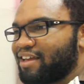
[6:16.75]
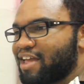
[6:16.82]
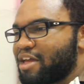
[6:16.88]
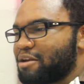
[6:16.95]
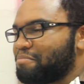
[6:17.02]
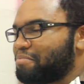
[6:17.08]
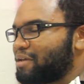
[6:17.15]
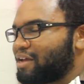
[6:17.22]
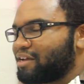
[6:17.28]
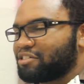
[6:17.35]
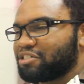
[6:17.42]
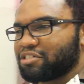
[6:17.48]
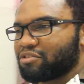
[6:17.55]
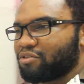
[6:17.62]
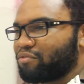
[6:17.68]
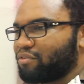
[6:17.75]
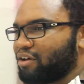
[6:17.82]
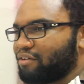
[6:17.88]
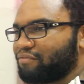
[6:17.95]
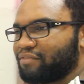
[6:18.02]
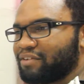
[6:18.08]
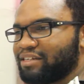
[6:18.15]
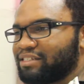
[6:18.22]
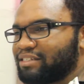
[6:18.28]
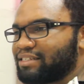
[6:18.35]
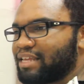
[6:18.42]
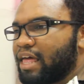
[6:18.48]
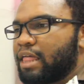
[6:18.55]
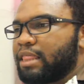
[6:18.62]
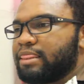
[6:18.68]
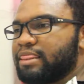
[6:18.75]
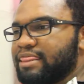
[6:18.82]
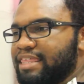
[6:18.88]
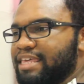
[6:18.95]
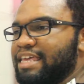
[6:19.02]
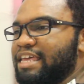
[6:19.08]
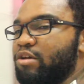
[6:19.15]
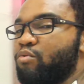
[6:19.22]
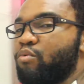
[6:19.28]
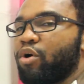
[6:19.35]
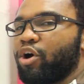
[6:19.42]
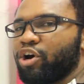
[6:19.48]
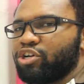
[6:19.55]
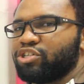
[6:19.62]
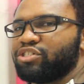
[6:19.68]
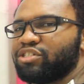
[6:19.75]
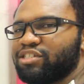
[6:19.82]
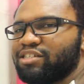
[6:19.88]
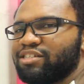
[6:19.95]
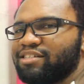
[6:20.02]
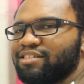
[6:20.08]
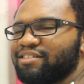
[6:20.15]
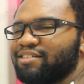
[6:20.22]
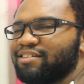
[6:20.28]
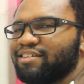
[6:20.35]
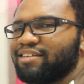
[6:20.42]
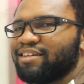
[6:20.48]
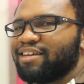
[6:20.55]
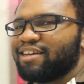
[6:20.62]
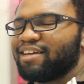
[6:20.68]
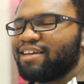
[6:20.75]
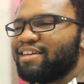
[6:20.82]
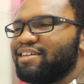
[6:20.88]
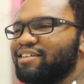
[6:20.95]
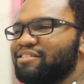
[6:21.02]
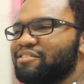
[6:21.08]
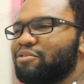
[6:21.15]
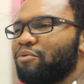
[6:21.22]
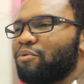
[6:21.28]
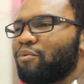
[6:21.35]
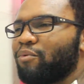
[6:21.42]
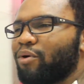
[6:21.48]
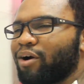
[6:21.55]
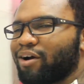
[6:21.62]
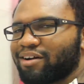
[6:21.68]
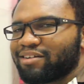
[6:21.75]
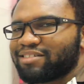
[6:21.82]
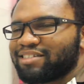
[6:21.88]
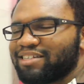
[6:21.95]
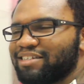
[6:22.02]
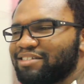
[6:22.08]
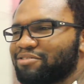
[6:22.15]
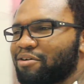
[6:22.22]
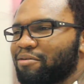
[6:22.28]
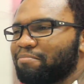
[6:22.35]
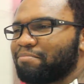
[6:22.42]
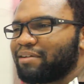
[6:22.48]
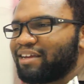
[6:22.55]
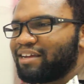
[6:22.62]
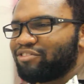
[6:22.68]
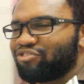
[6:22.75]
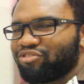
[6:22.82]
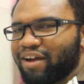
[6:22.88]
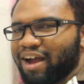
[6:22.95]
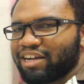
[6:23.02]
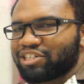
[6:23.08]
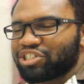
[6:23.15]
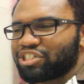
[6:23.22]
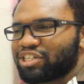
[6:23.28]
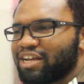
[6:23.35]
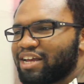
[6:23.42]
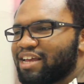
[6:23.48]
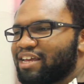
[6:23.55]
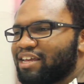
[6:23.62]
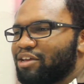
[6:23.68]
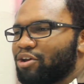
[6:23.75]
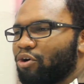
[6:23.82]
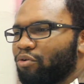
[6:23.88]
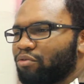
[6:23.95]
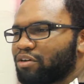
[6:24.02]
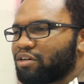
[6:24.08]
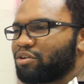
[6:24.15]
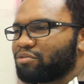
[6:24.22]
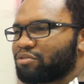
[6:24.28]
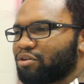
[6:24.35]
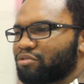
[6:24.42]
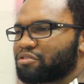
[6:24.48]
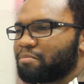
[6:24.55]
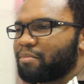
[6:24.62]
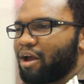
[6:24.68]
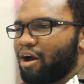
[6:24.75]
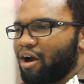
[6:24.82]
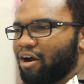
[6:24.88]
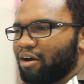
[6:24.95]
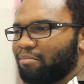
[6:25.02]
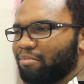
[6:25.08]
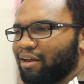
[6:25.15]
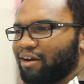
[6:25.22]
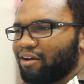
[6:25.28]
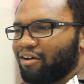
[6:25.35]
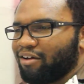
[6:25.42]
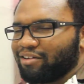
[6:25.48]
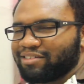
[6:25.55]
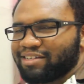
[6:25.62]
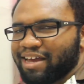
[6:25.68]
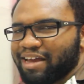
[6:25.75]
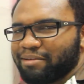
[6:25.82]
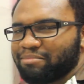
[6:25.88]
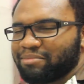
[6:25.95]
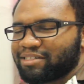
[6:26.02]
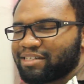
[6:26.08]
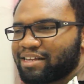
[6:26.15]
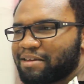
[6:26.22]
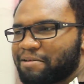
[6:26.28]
NPH as Olaf is the worst. He's the worst. He's complete trash. He only knows how to be horrible at all times.